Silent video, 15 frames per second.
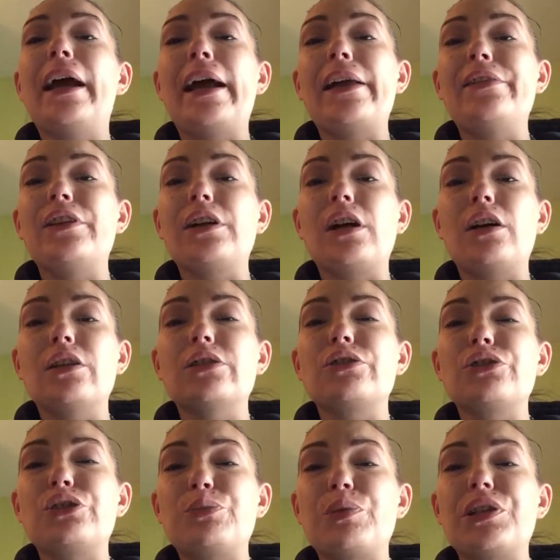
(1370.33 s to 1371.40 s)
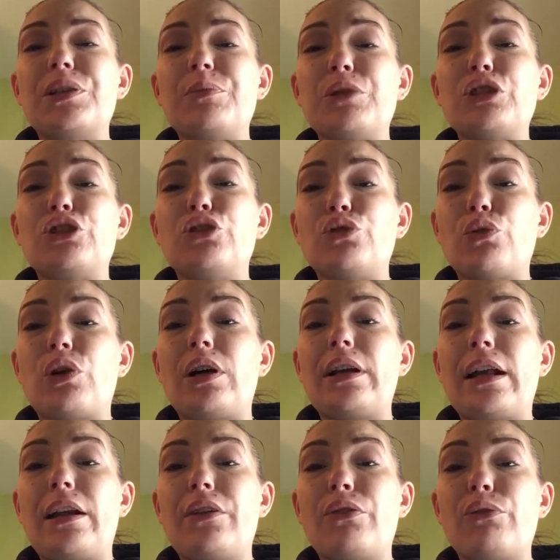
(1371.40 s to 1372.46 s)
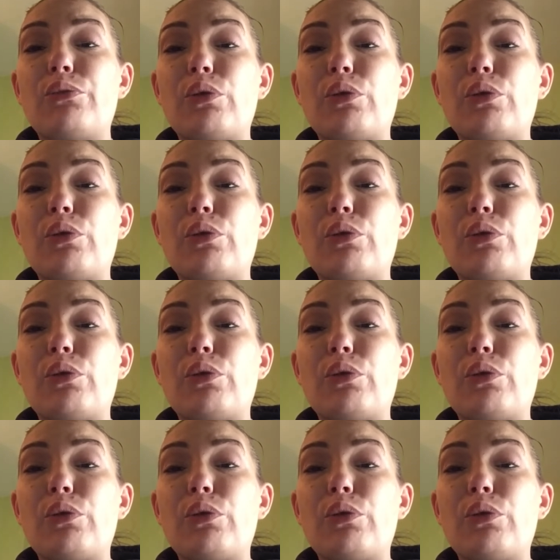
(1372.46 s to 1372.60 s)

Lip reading: and the color is pretty much drawn out of the